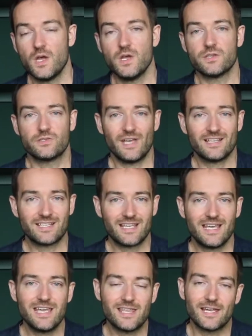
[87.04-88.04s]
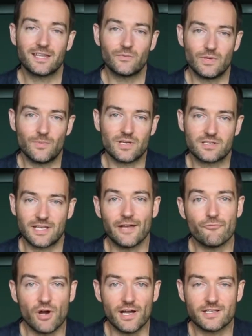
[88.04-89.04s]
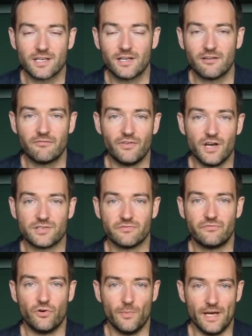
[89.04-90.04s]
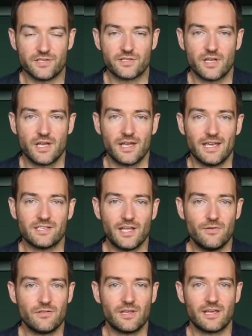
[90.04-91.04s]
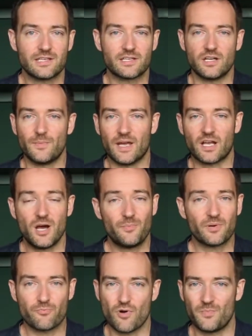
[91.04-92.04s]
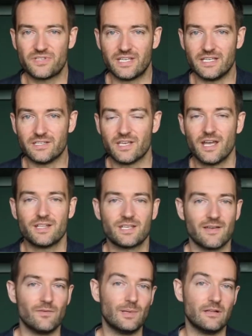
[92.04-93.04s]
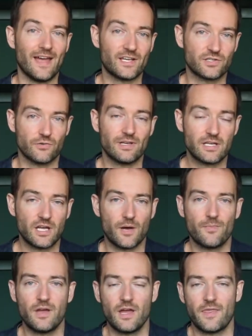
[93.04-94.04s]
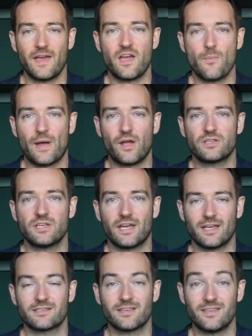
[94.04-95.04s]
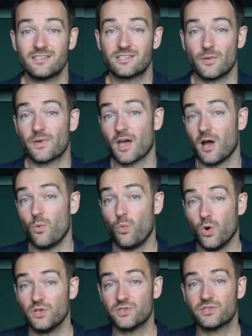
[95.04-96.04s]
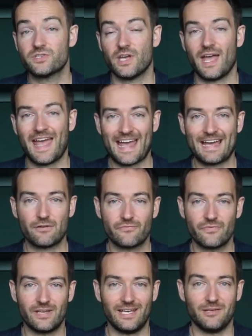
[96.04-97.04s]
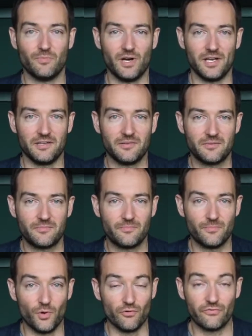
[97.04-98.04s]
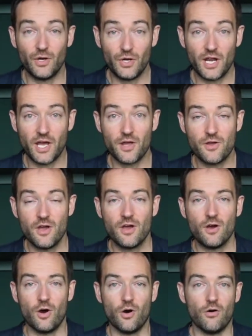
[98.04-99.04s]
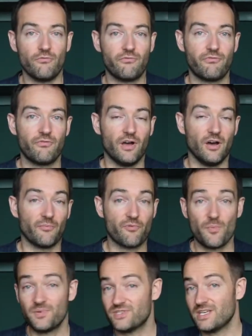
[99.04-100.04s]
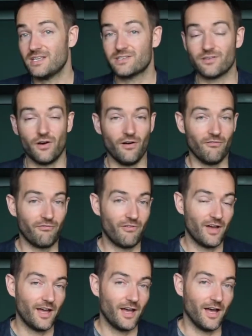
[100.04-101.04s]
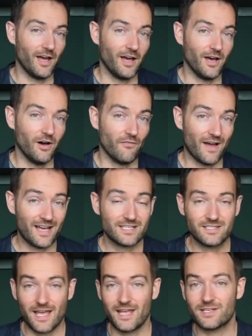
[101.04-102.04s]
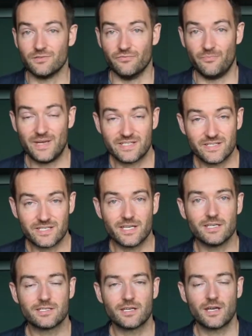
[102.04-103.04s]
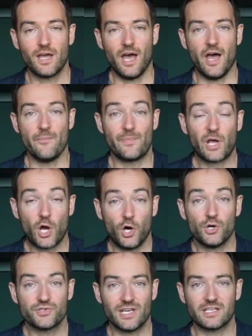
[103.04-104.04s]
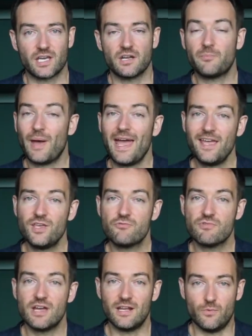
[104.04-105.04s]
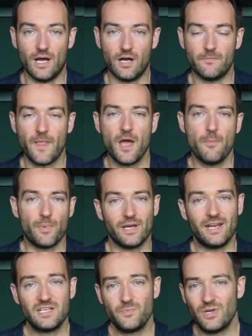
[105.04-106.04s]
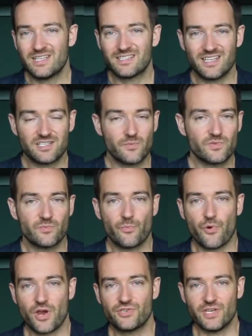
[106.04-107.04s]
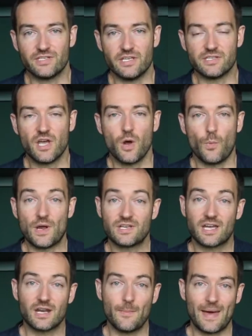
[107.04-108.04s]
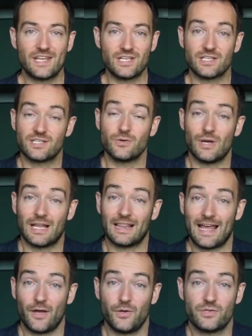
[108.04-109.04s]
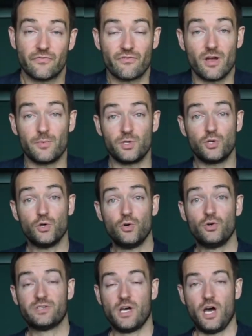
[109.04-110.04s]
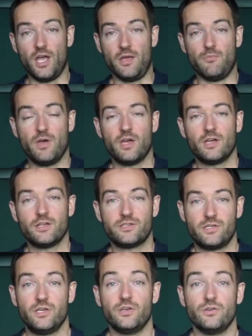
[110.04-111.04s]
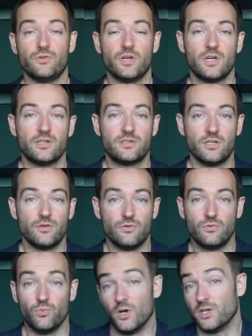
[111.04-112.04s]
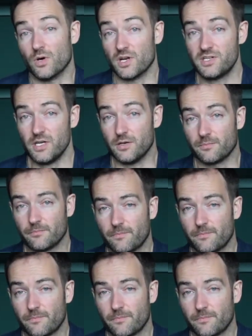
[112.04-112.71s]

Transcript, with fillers: So that's a key thing that we must get right first and foremost is don't think it's going to be a couple of properties to give you a bit of extra income. Think about it as this is something I want to have in my portfolio of, uh, of properties, of, uh, of assets, of businesses, uh, because it's going to pay you really well. But you need to put in systems and processes which are going to manage it to allow you to free up your time to do what you want to do.